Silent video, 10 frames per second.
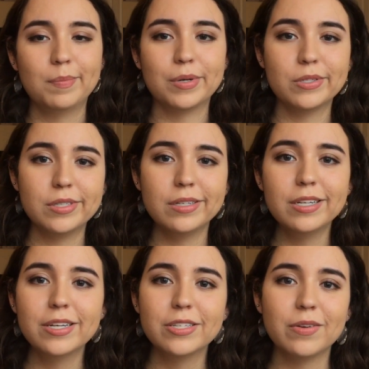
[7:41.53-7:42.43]
person,
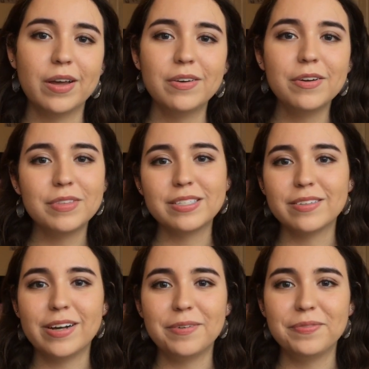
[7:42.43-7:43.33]
so I don't know if this
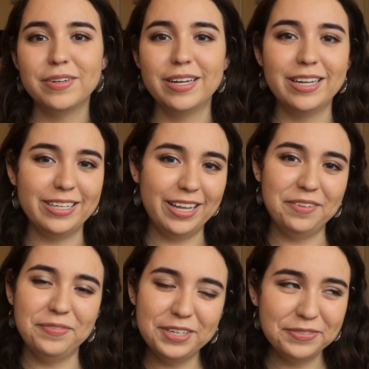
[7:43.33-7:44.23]
will help a lot
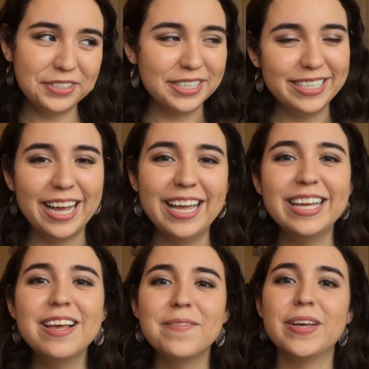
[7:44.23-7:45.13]
of people or not.
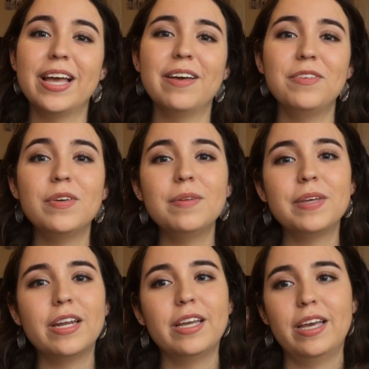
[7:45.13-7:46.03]
But yeah, if you end up
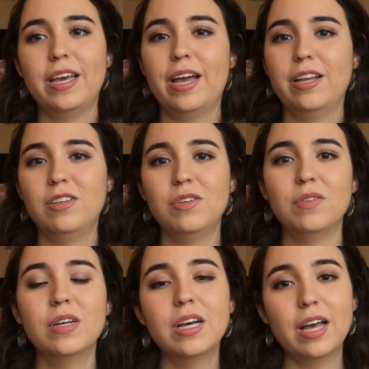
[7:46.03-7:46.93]
getting it and
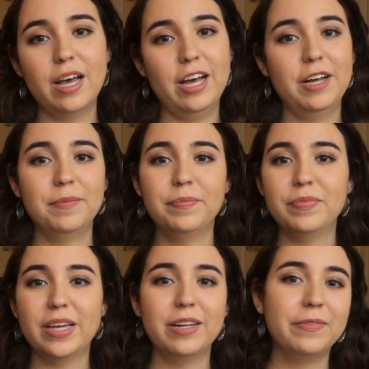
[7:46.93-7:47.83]
you
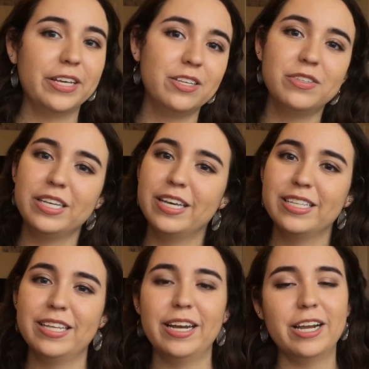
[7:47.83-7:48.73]
end up like using it
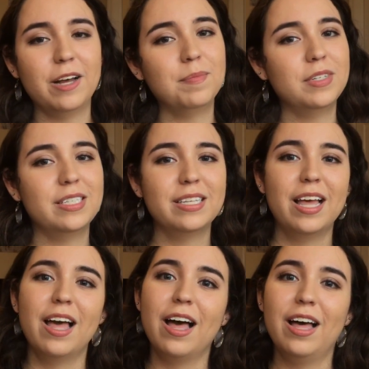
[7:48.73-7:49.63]
and setting it up, just
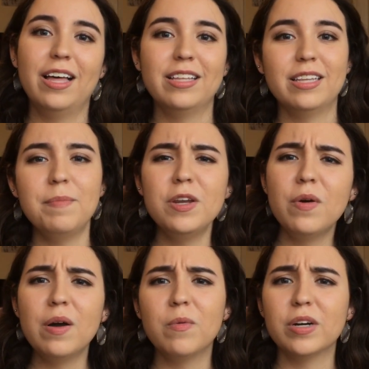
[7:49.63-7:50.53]
let me
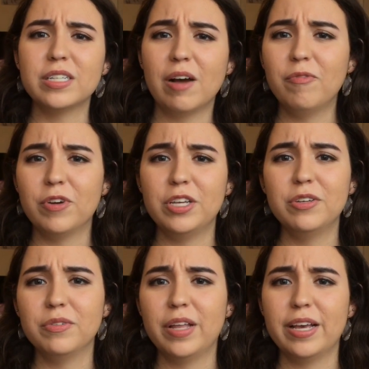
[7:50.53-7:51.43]
know how it works out for
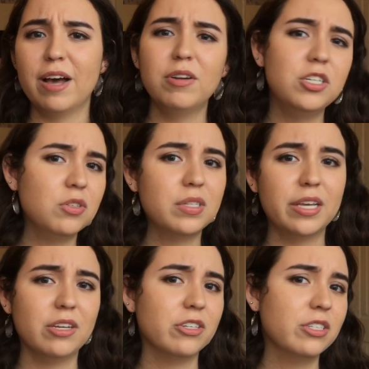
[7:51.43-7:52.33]
you. Like, how did you
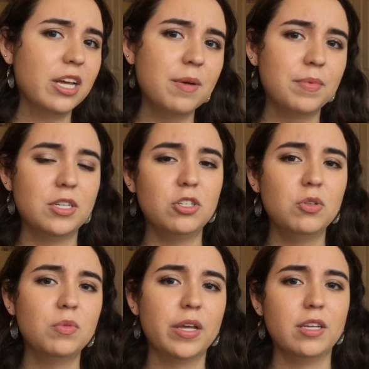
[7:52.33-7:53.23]
set yours up? Did
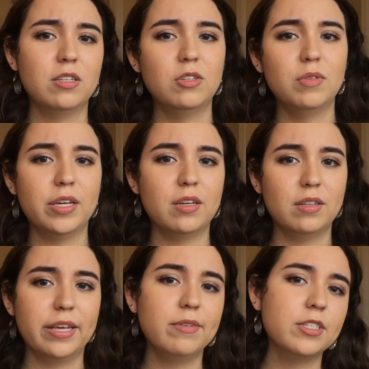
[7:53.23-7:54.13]
you like do like
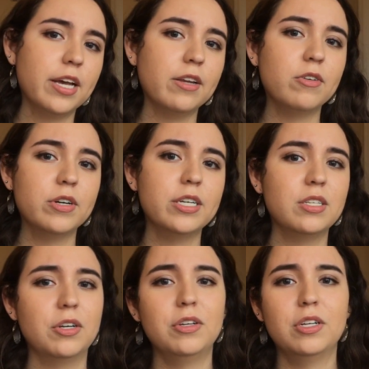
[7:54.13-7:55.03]
language categories?
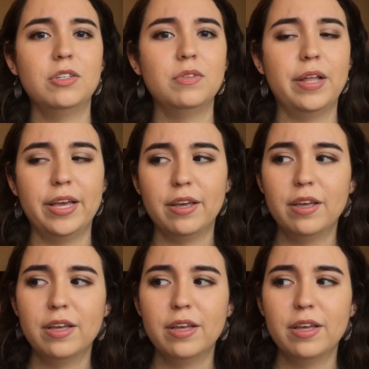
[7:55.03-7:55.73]
Are you gonna do like